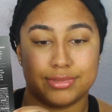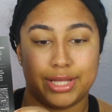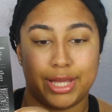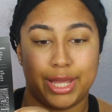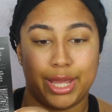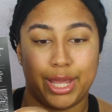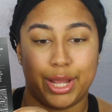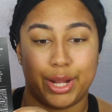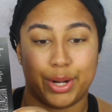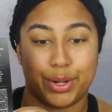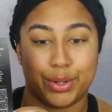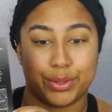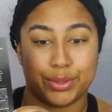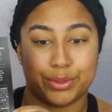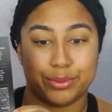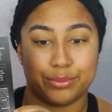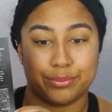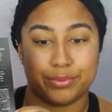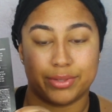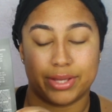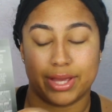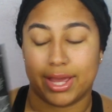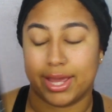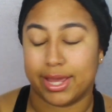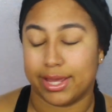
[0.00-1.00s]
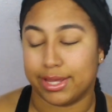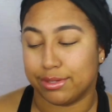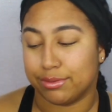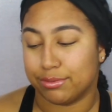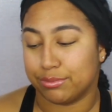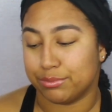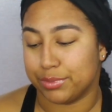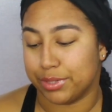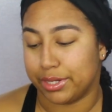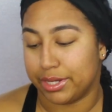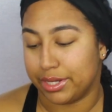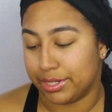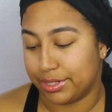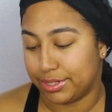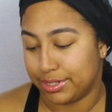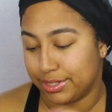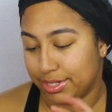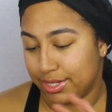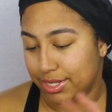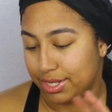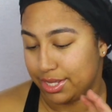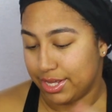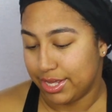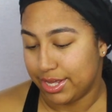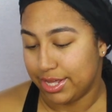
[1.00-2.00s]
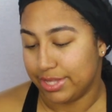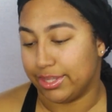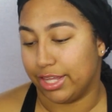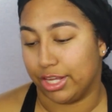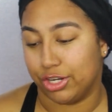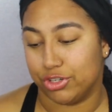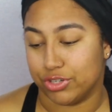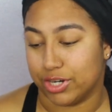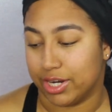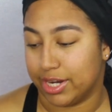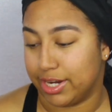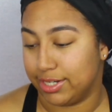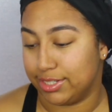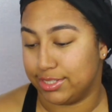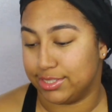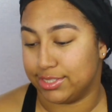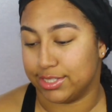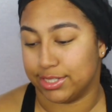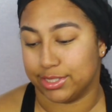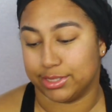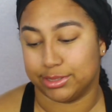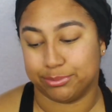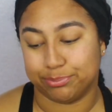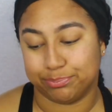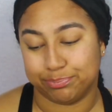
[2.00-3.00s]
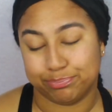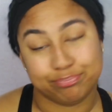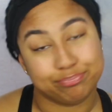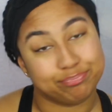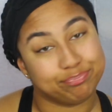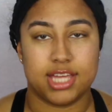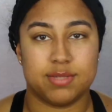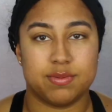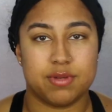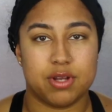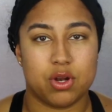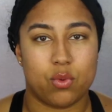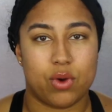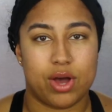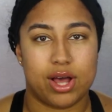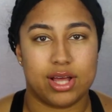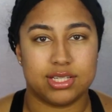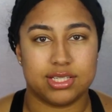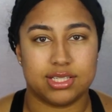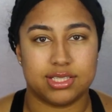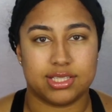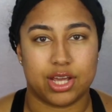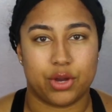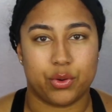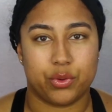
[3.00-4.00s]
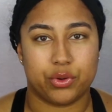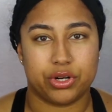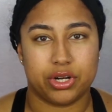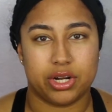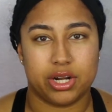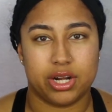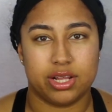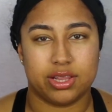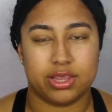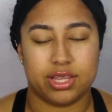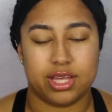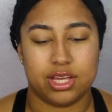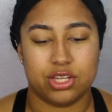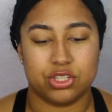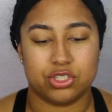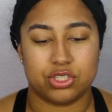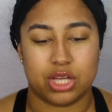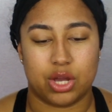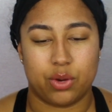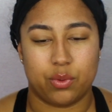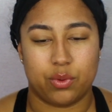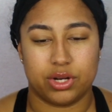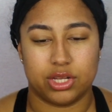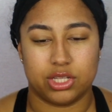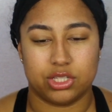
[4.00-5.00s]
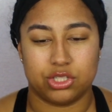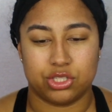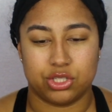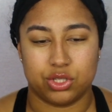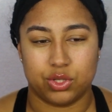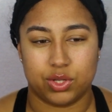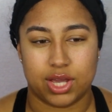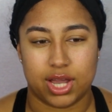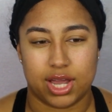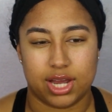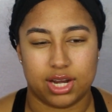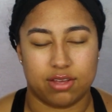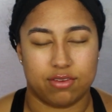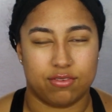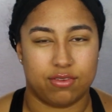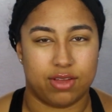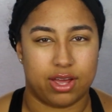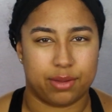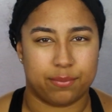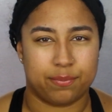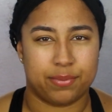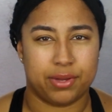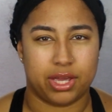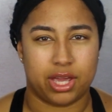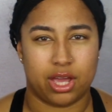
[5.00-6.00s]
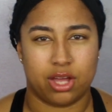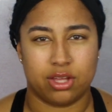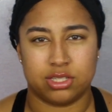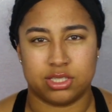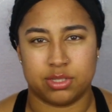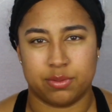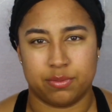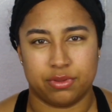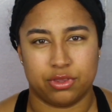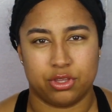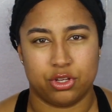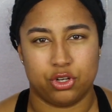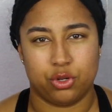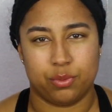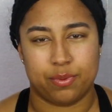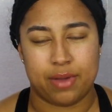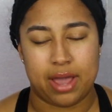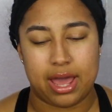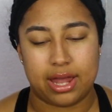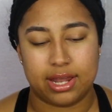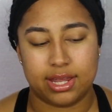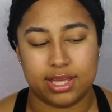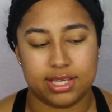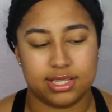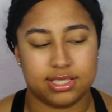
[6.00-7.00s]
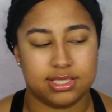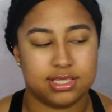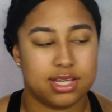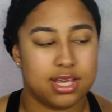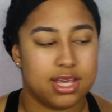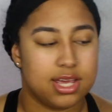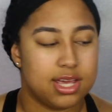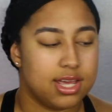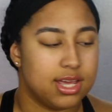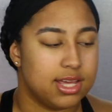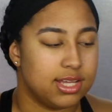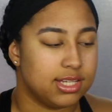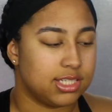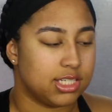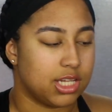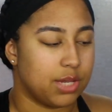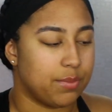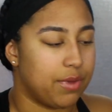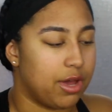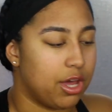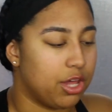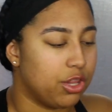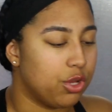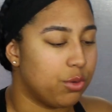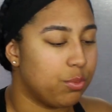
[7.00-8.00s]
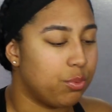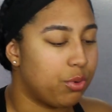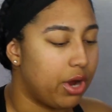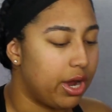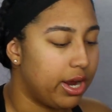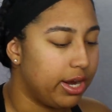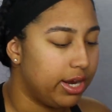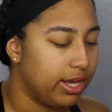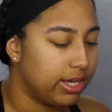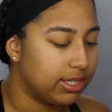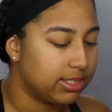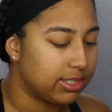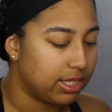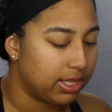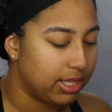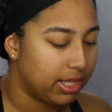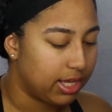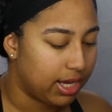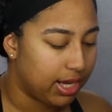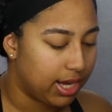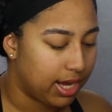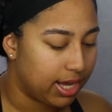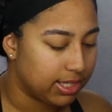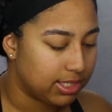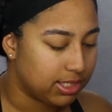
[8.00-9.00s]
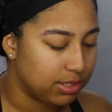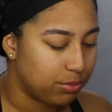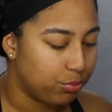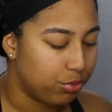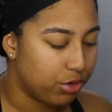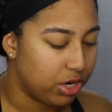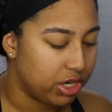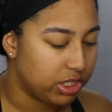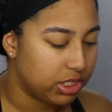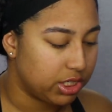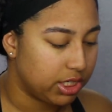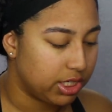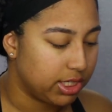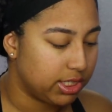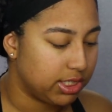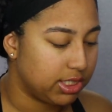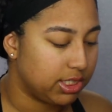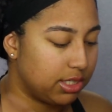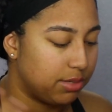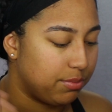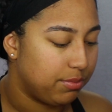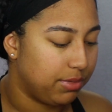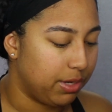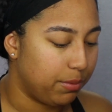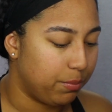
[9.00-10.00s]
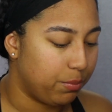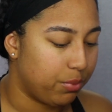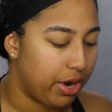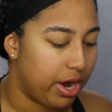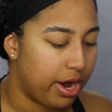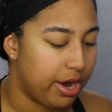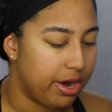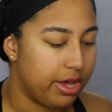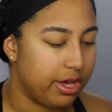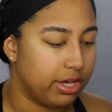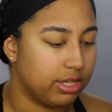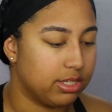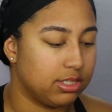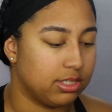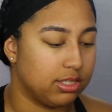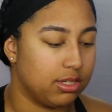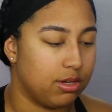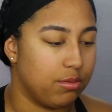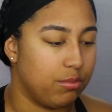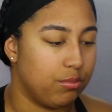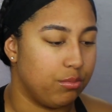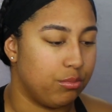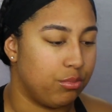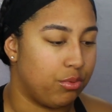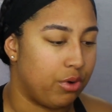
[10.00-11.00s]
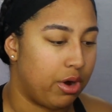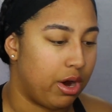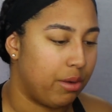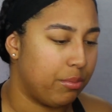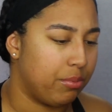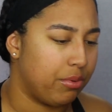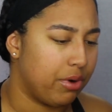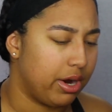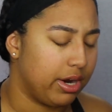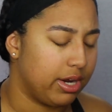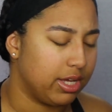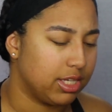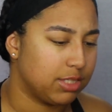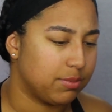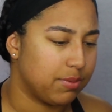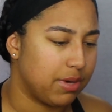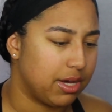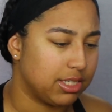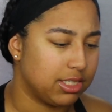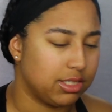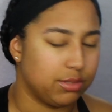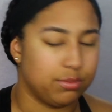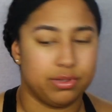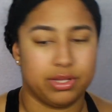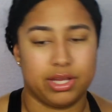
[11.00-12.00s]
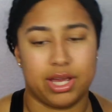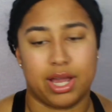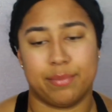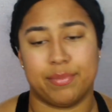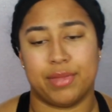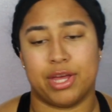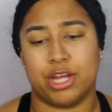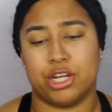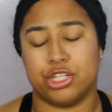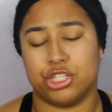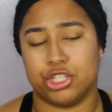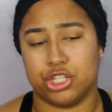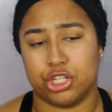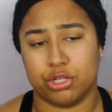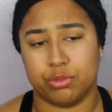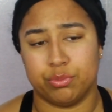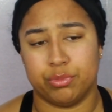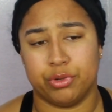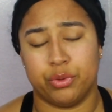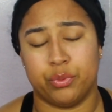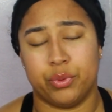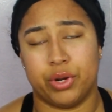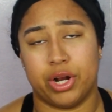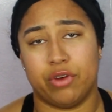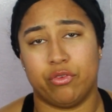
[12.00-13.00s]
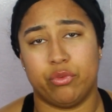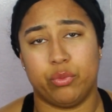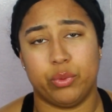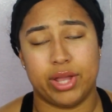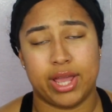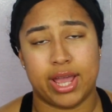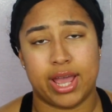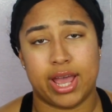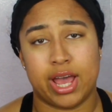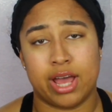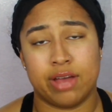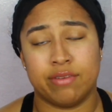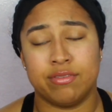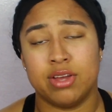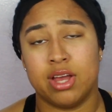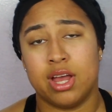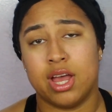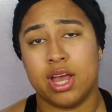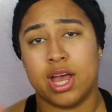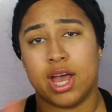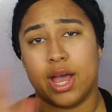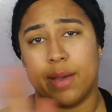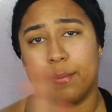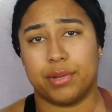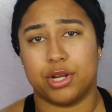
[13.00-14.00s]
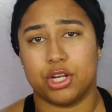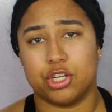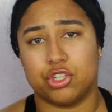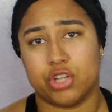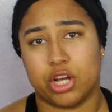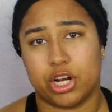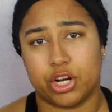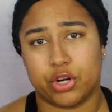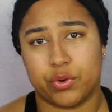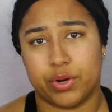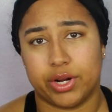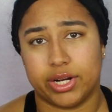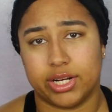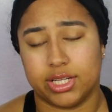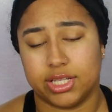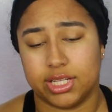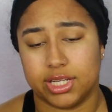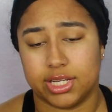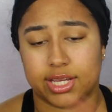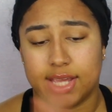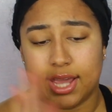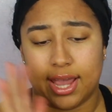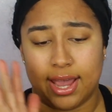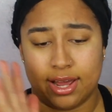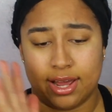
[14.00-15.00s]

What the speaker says: here. Okay, but they tried. So it's been a while since I ordered anything, so I wanted to kind of like pick out some of the new palettes, some other products. I think I got some brushes, some lip products, some brow products possibly, I'm not sure, but whatever we have, I'm going to try to create a look